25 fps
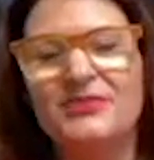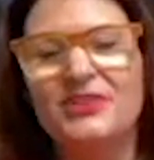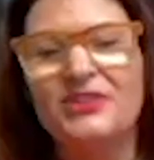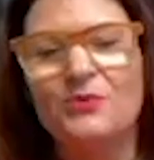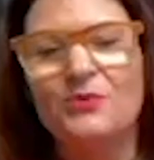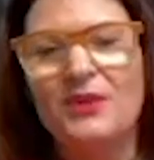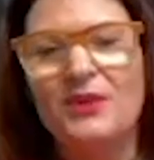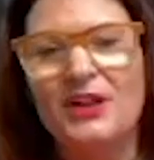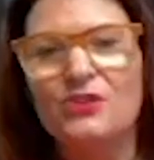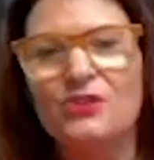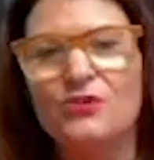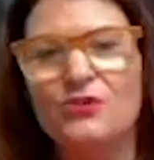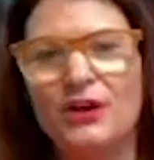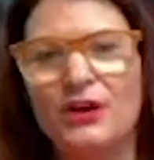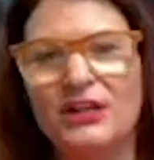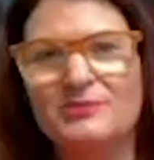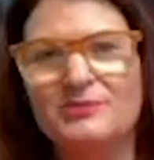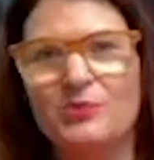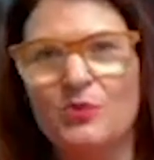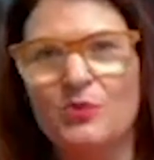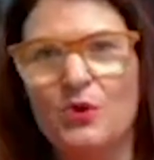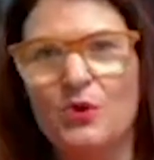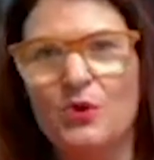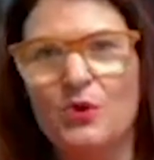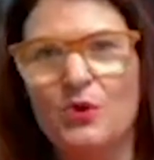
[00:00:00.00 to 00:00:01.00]
the Red Cross
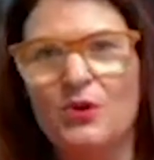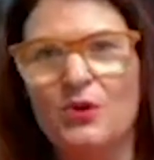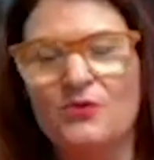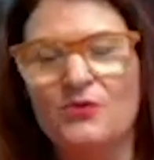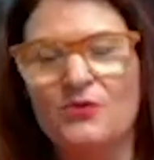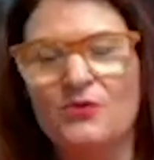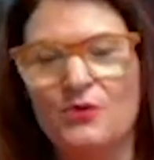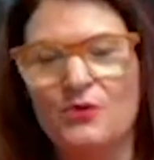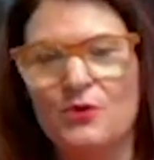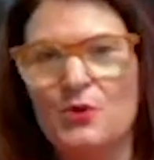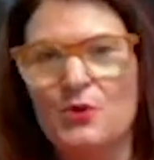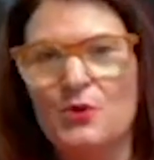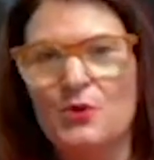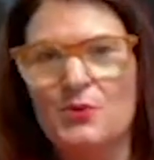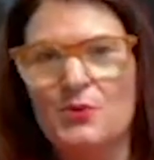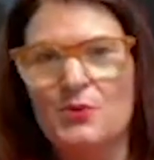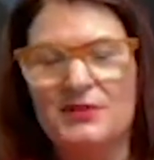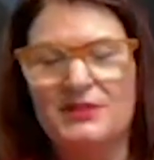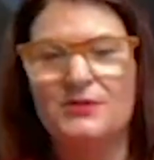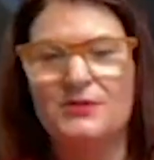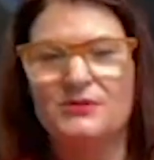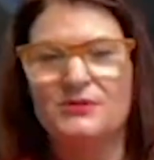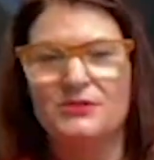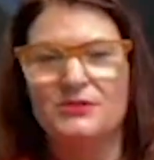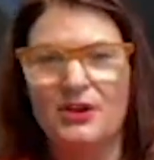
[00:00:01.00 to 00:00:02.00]
board for Northwest
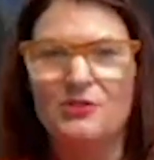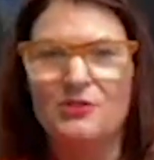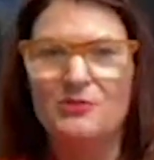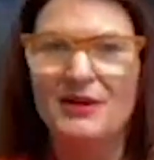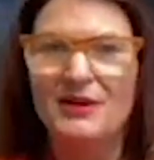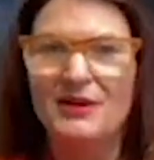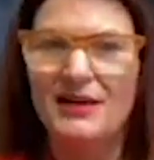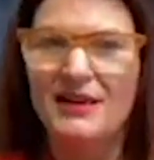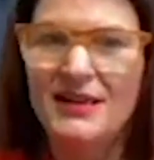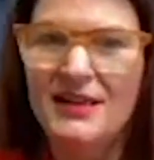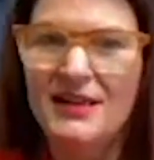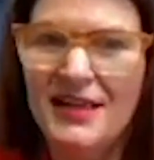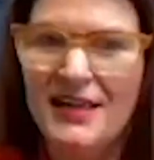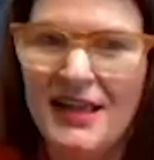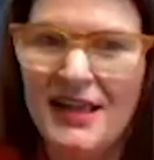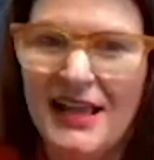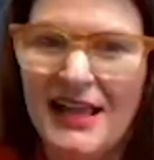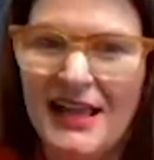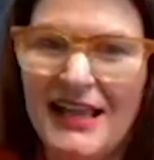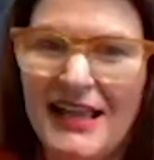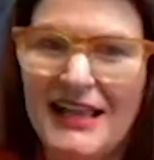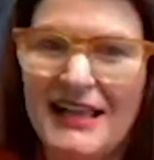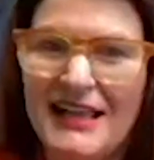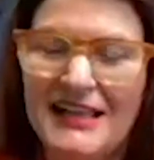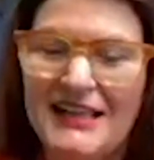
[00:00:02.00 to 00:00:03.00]
Oklahoma,
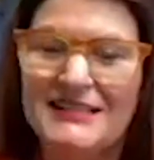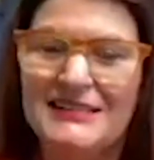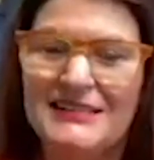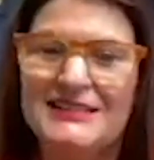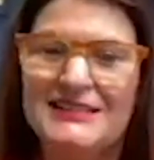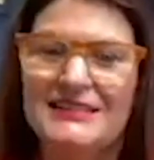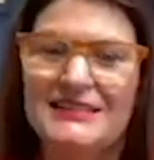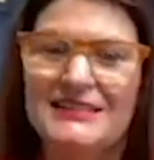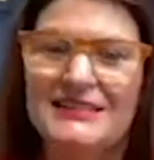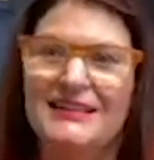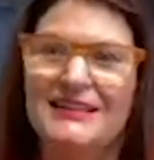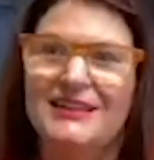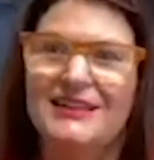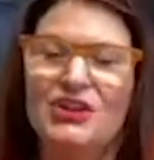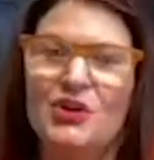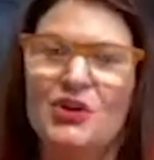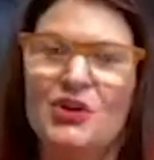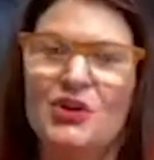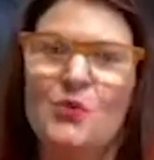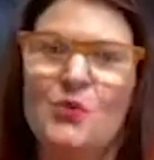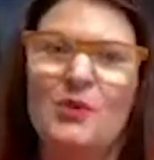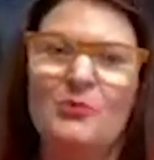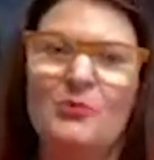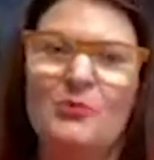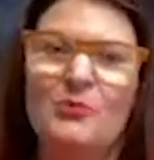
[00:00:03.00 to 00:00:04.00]
and
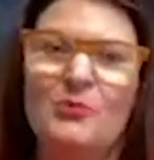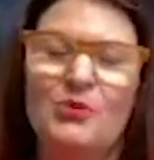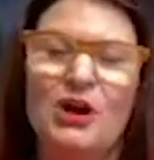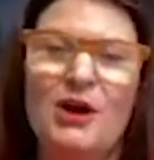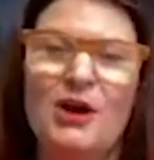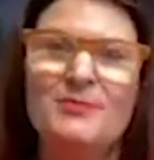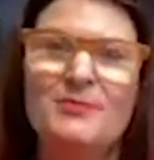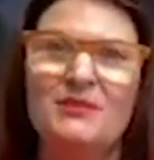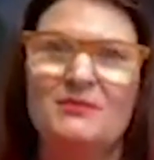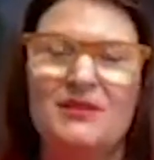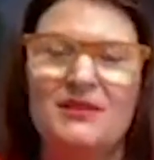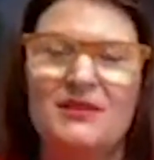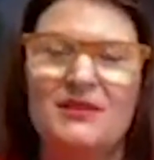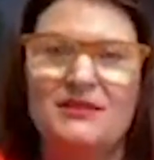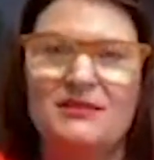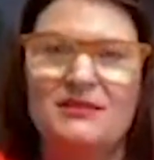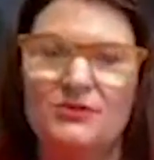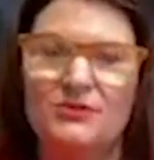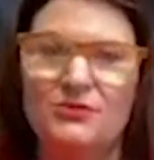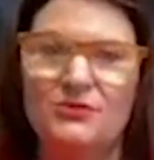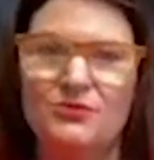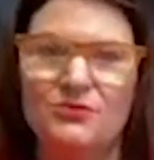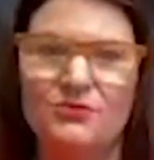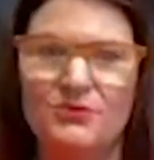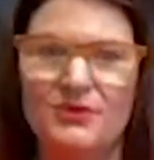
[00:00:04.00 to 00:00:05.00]
what prompted me
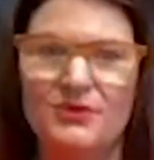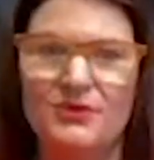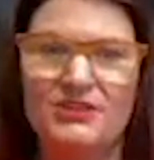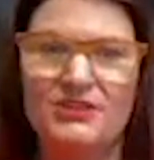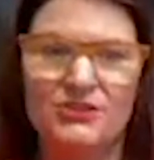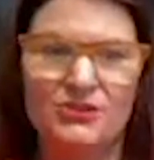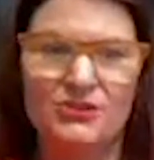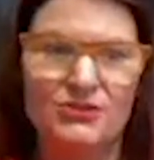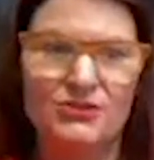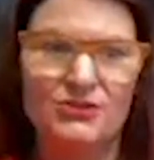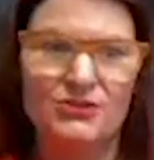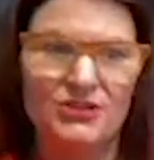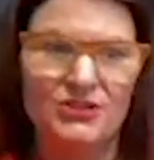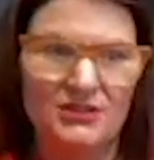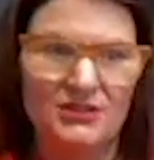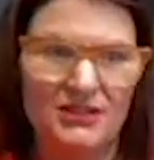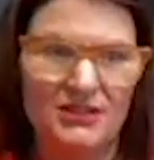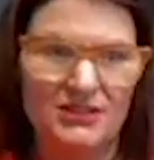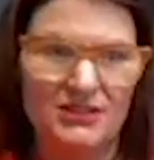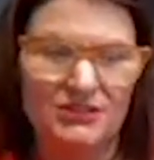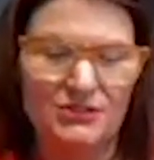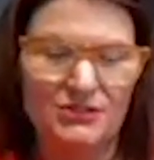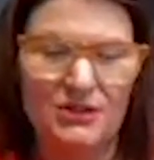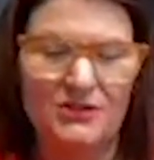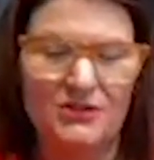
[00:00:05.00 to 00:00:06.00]
to research
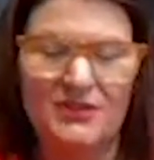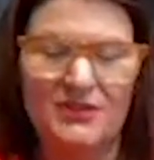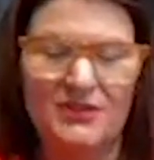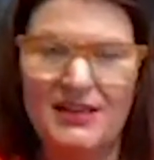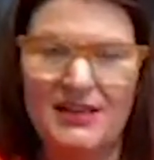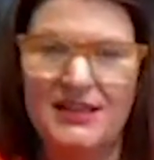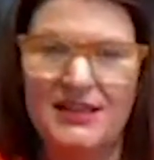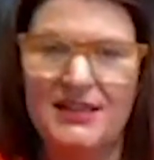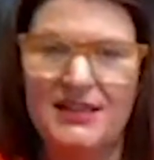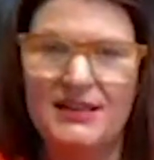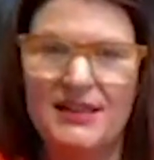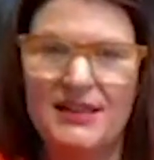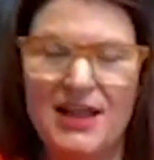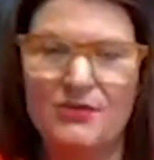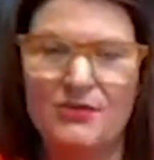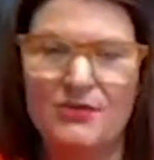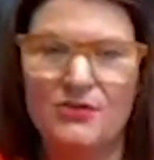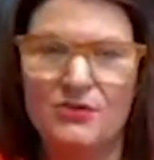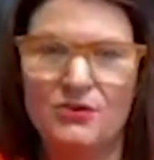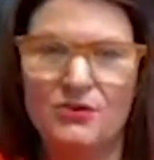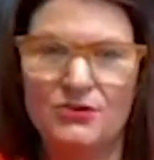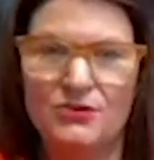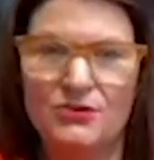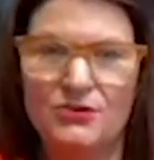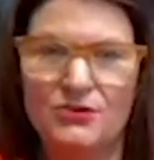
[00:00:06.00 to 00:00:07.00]
and get certified in
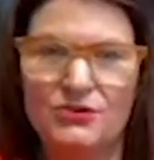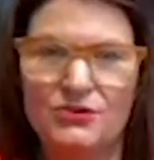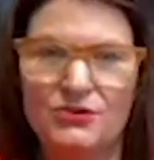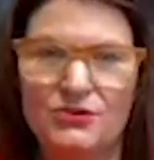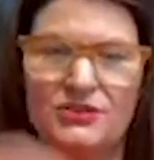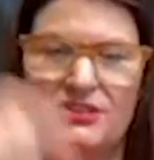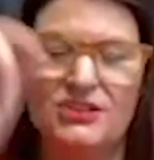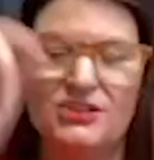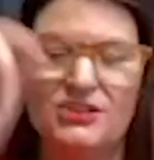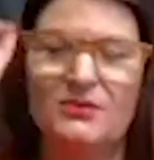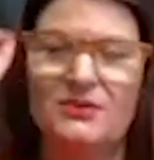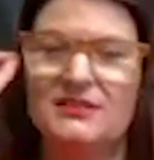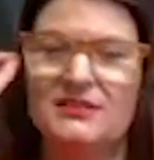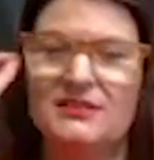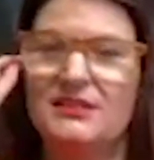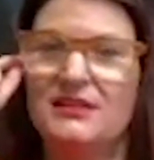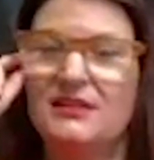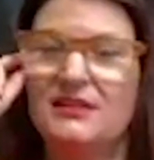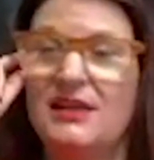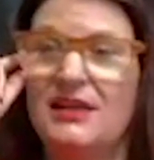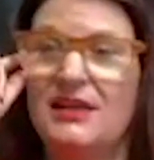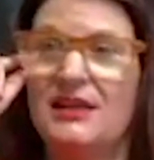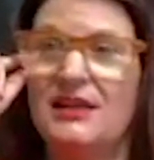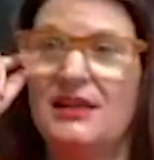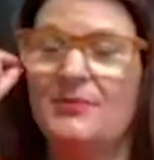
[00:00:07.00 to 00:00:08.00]
agriculture is there was
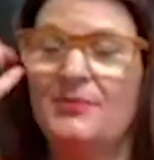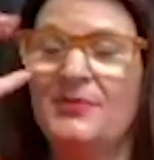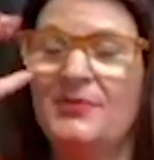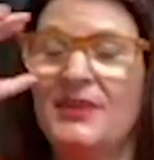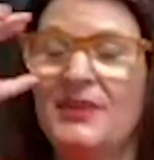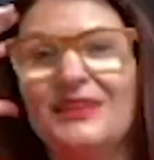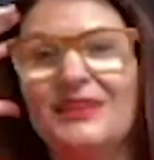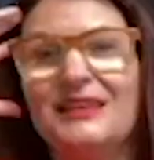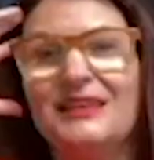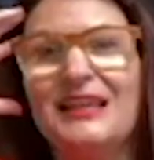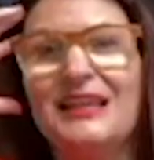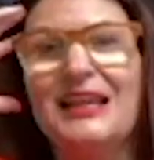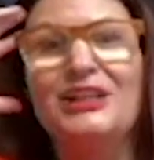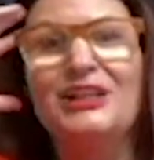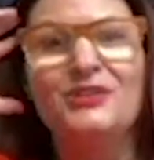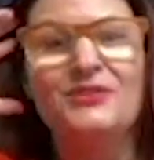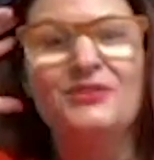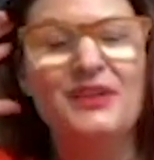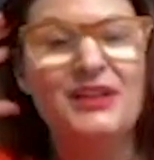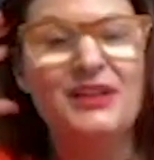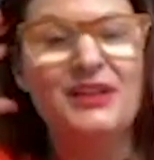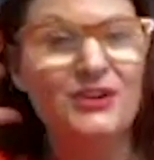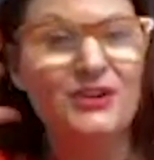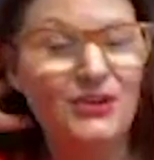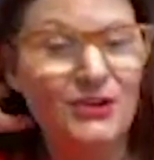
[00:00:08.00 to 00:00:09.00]
an
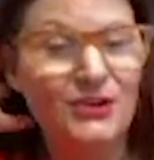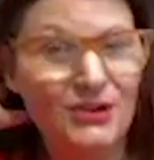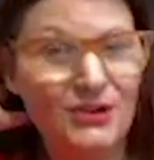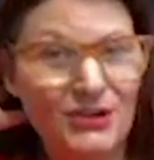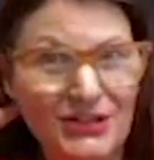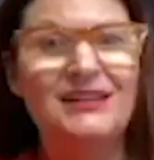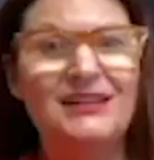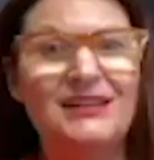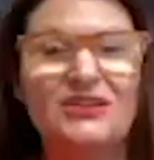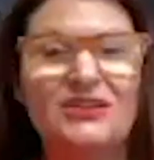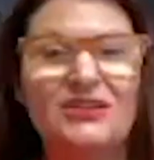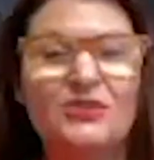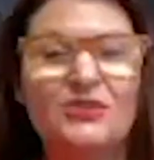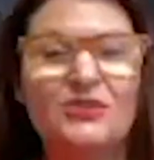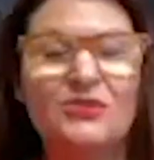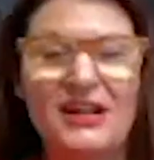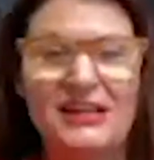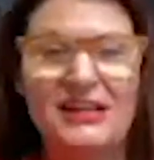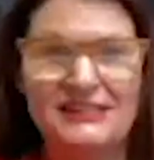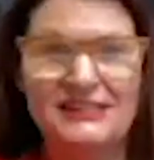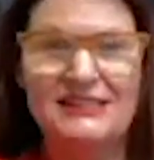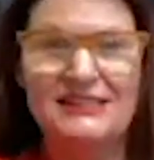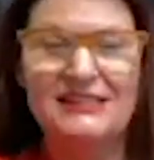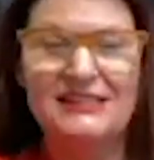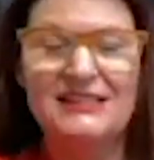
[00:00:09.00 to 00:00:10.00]
elevator
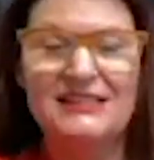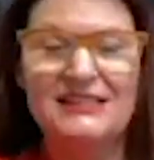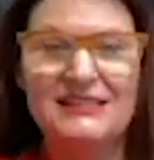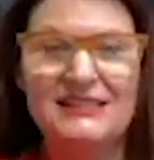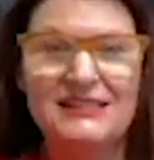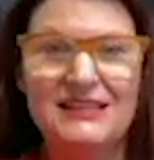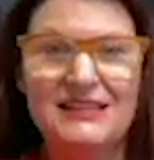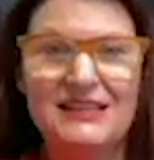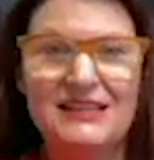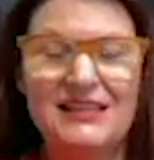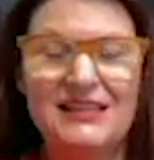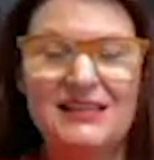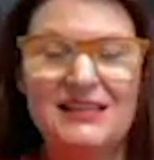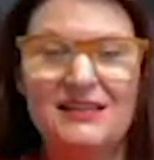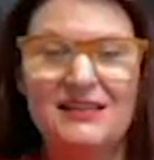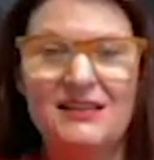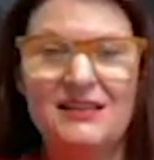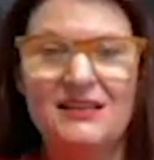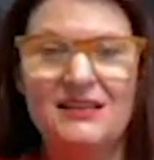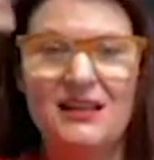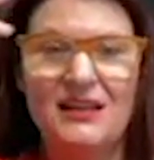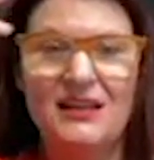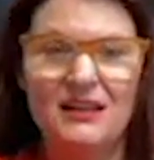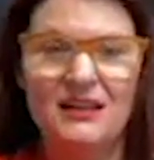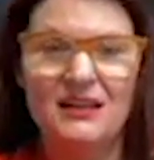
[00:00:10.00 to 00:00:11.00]
crisis in
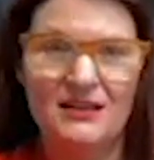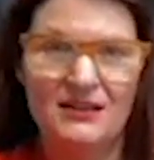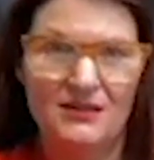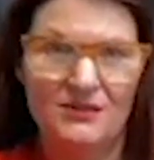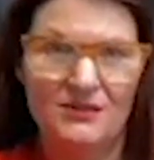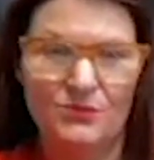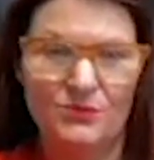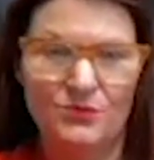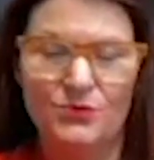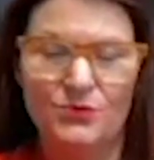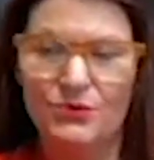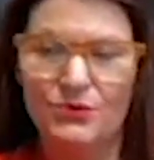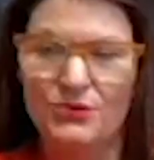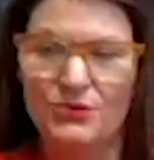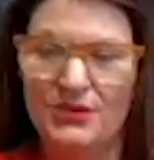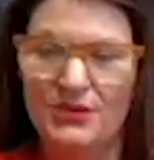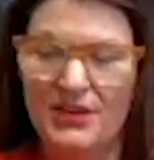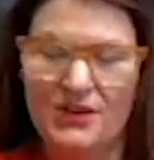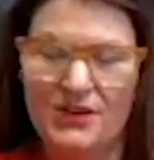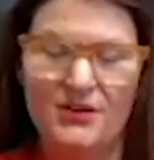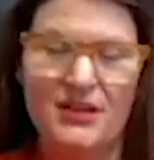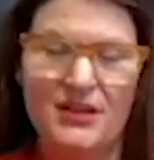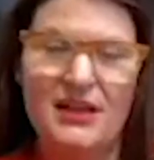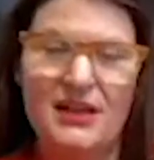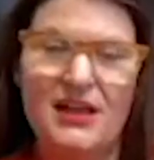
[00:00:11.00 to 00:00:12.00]
a rural
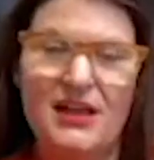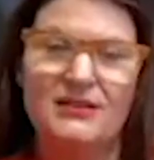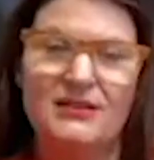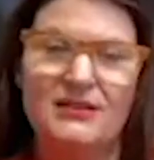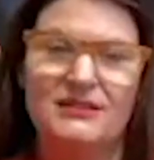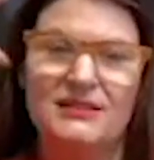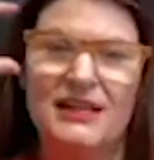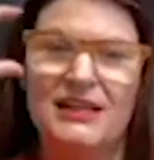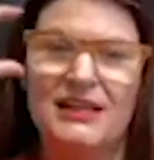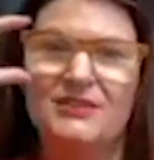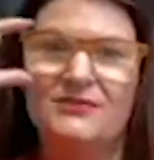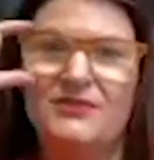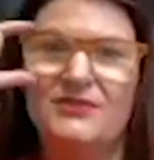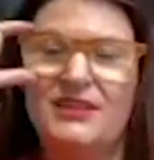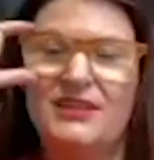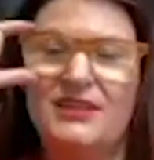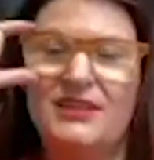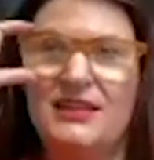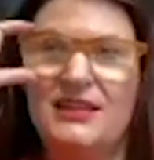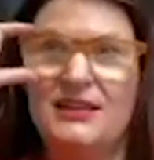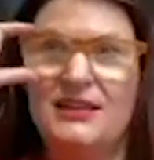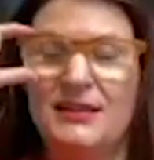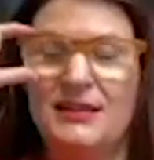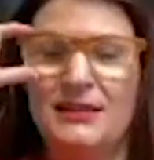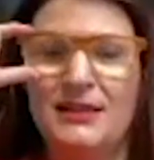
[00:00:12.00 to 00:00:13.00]
area outside of
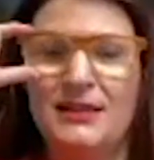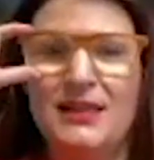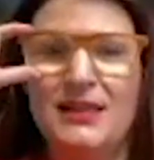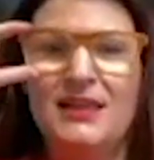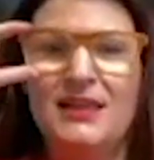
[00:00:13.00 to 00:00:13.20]
Enid,